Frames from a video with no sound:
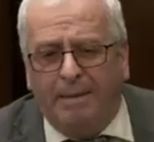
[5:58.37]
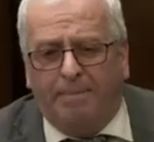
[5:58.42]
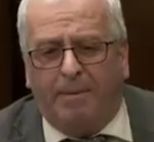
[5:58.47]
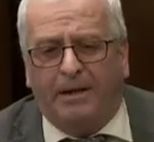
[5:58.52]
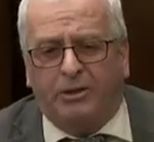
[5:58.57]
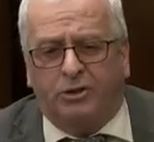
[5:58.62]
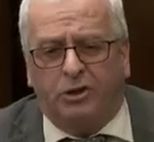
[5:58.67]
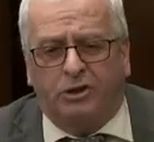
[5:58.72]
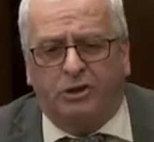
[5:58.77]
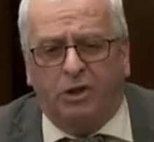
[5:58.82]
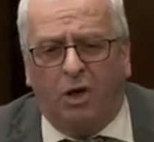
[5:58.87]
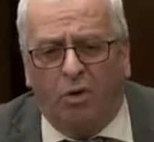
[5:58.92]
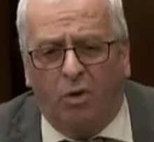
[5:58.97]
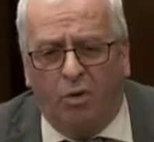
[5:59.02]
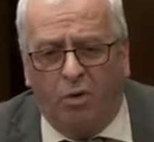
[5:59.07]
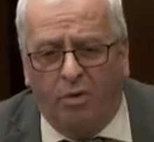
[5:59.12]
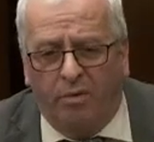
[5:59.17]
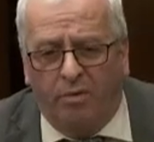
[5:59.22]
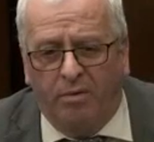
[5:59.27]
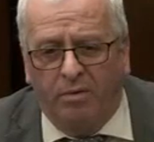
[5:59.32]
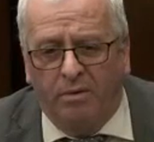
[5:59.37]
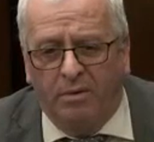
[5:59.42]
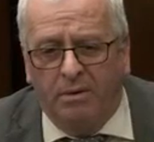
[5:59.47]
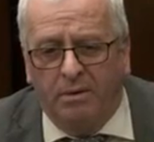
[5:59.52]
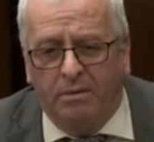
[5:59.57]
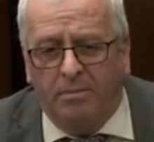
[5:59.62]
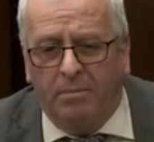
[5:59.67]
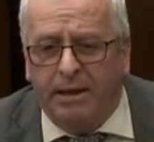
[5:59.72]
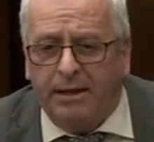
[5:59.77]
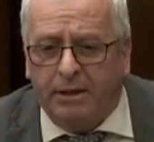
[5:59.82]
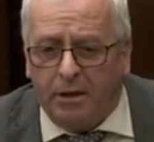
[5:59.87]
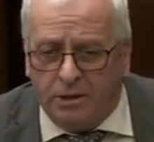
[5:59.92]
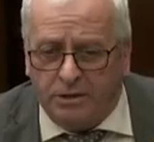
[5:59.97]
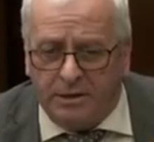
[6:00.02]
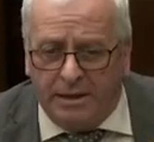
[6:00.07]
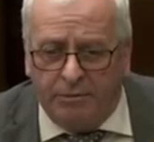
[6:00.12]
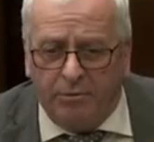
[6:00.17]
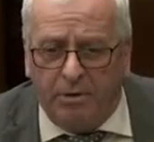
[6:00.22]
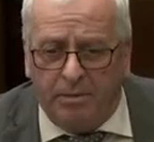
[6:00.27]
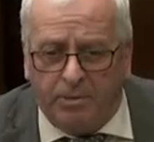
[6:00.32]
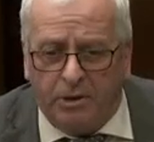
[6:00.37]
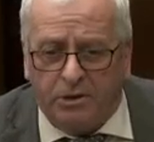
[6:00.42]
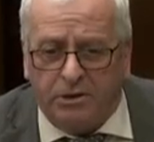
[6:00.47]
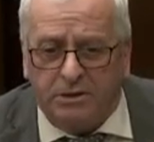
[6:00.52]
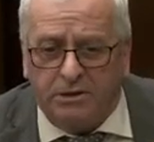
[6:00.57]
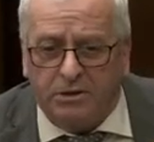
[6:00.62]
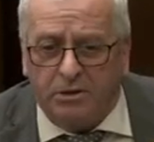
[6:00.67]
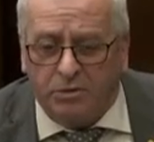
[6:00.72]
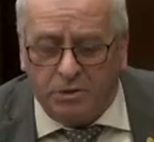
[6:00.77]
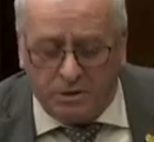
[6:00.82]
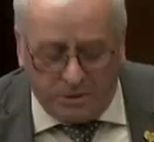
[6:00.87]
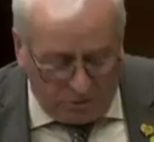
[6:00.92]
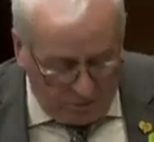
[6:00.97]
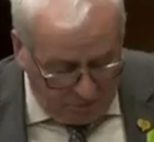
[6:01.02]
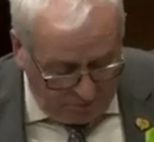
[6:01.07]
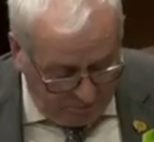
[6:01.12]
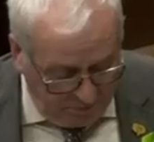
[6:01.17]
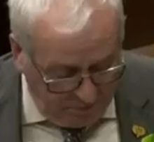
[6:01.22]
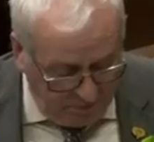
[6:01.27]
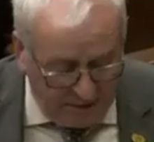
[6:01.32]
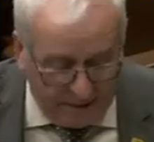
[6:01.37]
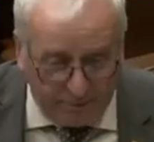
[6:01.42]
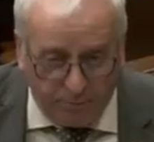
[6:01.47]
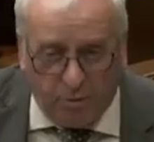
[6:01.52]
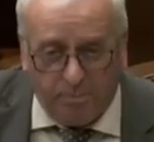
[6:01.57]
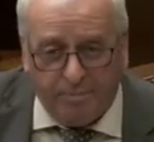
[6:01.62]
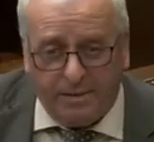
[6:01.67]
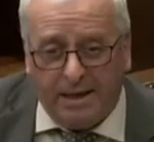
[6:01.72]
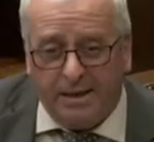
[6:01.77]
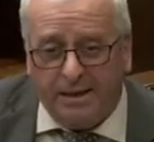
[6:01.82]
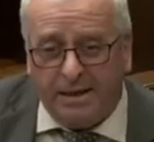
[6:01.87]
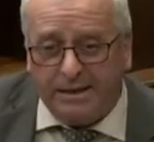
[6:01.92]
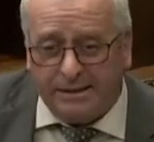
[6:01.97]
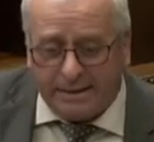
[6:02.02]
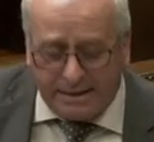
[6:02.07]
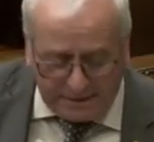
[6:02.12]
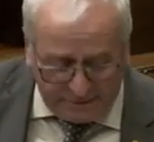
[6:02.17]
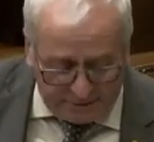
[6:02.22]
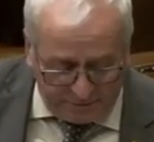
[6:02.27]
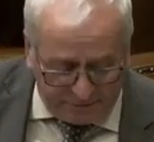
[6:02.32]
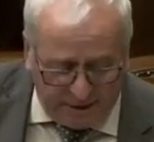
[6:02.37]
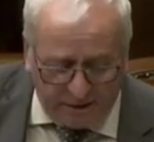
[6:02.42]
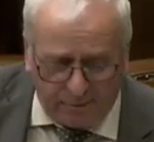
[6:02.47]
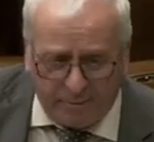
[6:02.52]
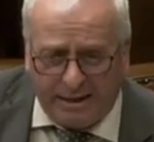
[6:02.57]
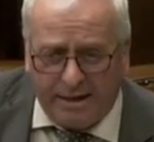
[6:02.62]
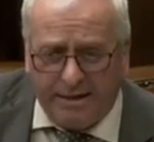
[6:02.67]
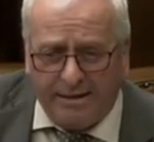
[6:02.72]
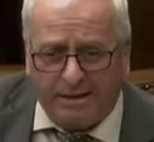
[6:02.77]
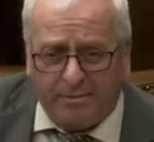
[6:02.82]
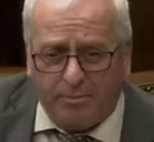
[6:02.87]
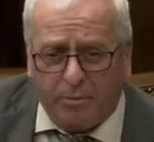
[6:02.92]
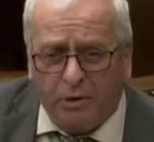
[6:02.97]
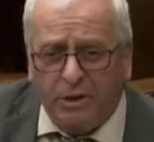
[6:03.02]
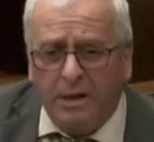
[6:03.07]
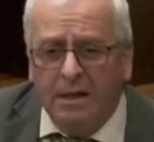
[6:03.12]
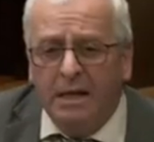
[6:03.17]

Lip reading: what you sow. By God, you'll reap what you sow too. And that day isn't far away either, but